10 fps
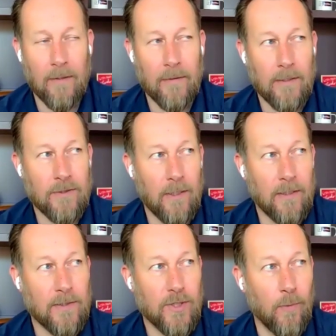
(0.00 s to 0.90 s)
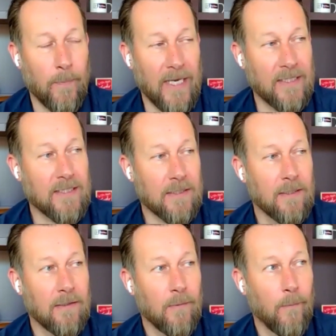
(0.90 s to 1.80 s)
that's right. So, but
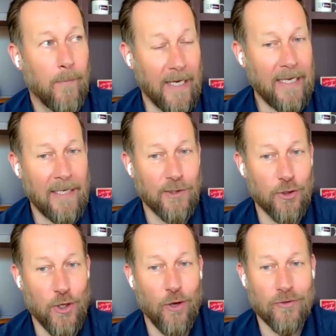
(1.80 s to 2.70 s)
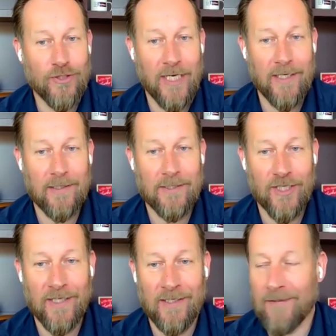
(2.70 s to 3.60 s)
again, you're not
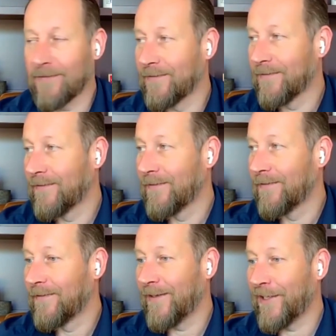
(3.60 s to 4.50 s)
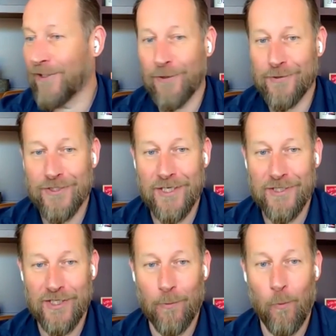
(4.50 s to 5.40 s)
changing
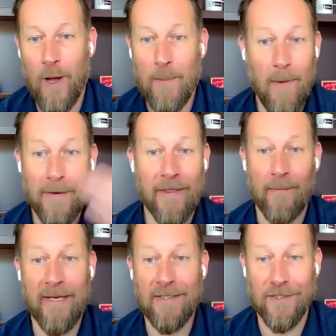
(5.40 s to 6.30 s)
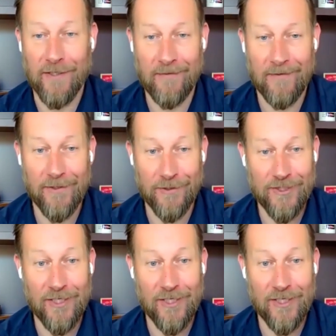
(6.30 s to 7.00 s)
a 1 month opinion. You're